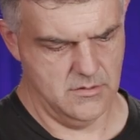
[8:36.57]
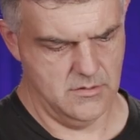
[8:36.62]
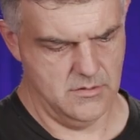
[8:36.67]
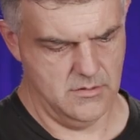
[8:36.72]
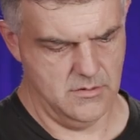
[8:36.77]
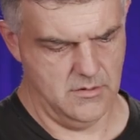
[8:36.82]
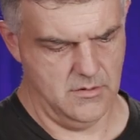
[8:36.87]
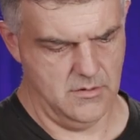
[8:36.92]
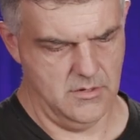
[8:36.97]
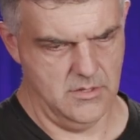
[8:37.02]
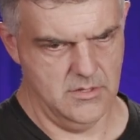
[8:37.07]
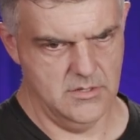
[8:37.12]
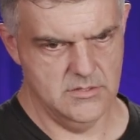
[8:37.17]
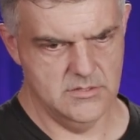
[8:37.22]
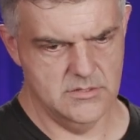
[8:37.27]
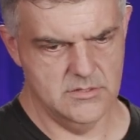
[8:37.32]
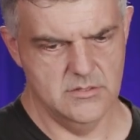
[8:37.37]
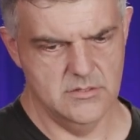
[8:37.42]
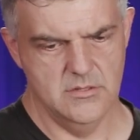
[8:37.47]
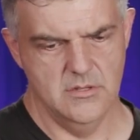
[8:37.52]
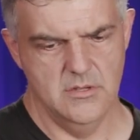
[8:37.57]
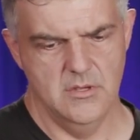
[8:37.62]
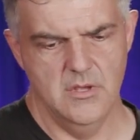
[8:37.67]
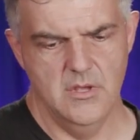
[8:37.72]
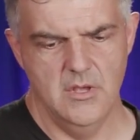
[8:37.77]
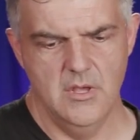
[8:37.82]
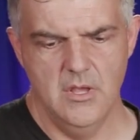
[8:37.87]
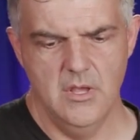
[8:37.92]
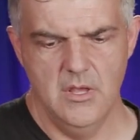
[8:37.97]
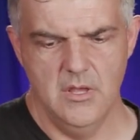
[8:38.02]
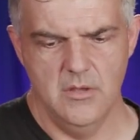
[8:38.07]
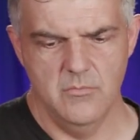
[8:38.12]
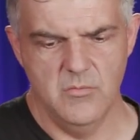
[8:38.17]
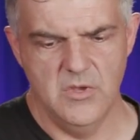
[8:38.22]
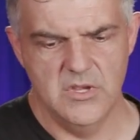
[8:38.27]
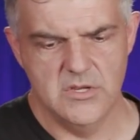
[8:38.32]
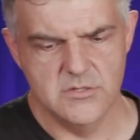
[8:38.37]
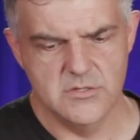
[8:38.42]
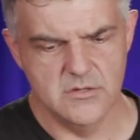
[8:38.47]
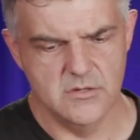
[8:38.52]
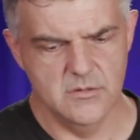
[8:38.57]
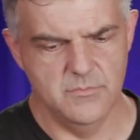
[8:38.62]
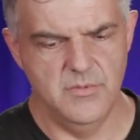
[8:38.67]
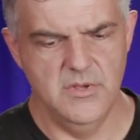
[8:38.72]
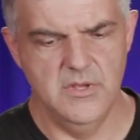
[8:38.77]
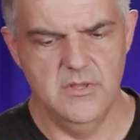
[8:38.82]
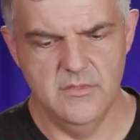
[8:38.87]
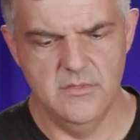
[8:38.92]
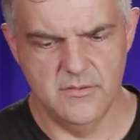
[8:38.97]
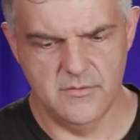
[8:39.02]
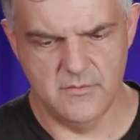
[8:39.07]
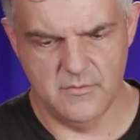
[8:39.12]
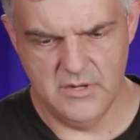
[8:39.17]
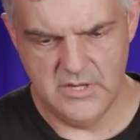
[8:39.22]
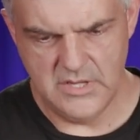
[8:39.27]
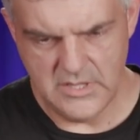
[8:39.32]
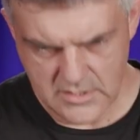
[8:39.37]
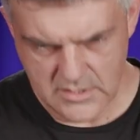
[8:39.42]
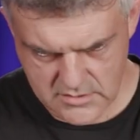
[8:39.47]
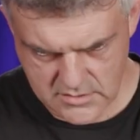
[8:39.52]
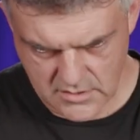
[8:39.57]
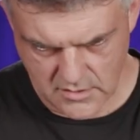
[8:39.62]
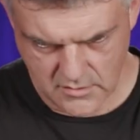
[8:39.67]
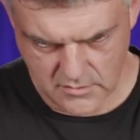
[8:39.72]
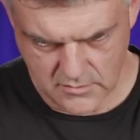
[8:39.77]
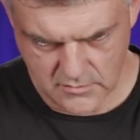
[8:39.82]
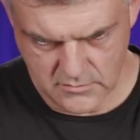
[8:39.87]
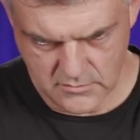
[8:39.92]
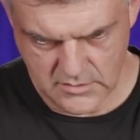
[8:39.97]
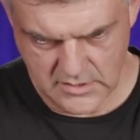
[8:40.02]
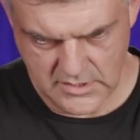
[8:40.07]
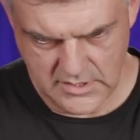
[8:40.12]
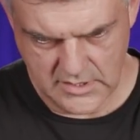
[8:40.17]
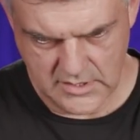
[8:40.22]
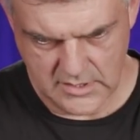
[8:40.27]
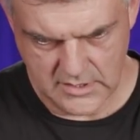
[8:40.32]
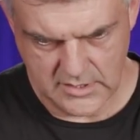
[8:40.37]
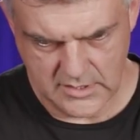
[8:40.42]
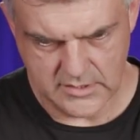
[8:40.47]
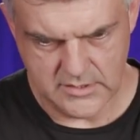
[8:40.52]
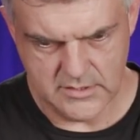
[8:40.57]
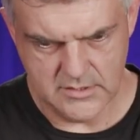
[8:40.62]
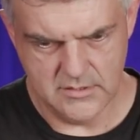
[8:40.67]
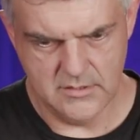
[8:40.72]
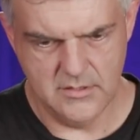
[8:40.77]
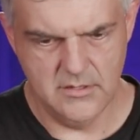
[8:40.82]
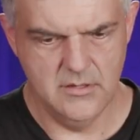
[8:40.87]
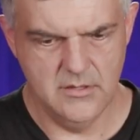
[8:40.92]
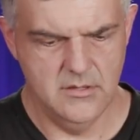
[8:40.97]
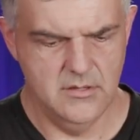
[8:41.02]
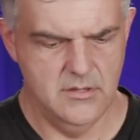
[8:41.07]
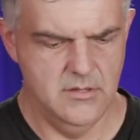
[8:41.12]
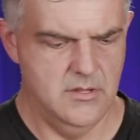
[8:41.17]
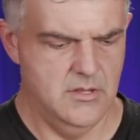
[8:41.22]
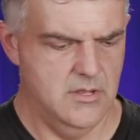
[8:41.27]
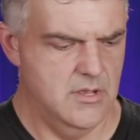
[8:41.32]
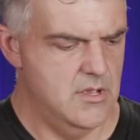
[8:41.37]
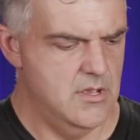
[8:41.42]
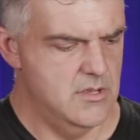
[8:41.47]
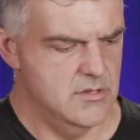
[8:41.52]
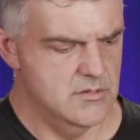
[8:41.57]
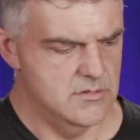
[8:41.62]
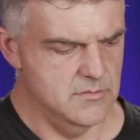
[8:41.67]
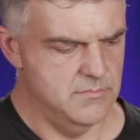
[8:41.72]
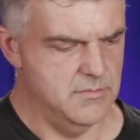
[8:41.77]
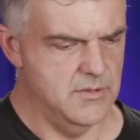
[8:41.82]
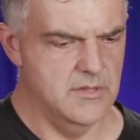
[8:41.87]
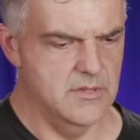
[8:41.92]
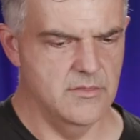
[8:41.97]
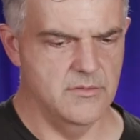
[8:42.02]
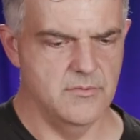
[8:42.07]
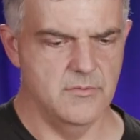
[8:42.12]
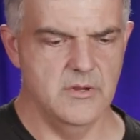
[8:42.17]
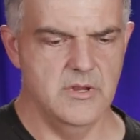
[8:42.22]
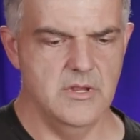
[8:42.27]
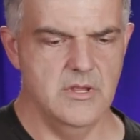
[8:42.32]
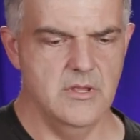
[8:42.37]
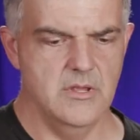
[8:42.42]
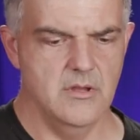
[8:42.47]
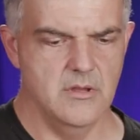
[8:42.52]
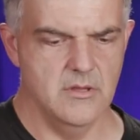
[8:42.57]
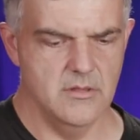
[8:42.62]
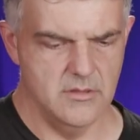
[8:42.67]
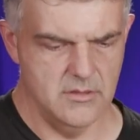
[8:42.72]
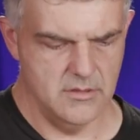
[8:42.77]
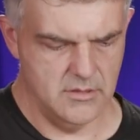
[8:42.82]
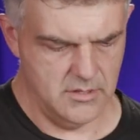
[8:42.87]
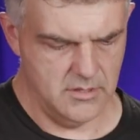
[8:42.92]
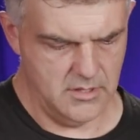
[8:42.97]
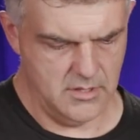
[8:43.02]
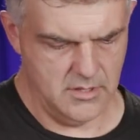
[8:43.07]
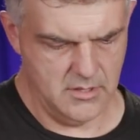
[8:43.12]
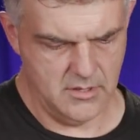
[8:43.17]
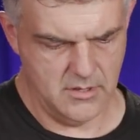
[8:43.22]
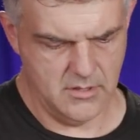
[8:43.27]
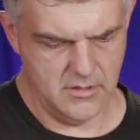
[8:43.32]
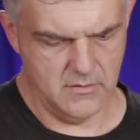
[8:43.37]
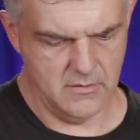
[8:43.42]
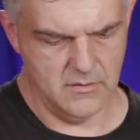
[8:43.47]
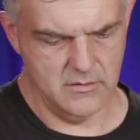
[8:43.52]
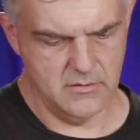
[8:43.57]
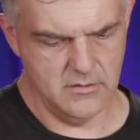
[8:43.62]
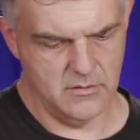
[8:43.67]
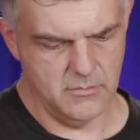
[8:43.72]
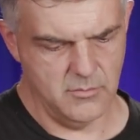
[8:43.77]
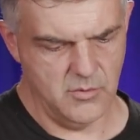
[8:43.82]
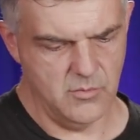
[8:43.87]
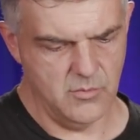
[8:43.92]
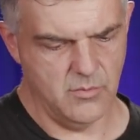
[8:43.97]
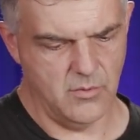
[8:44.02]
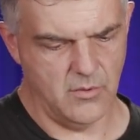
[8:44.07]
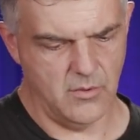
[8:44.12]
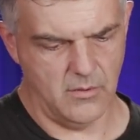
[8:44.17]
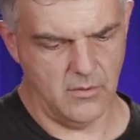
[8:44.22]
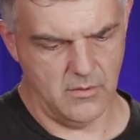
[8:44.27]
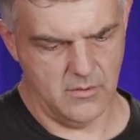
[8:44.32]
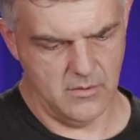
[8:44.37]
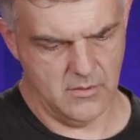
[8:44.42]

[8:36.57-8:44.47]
There it is. And make sure pin 3 is only connected to pin 3 on the other end of the boom pole.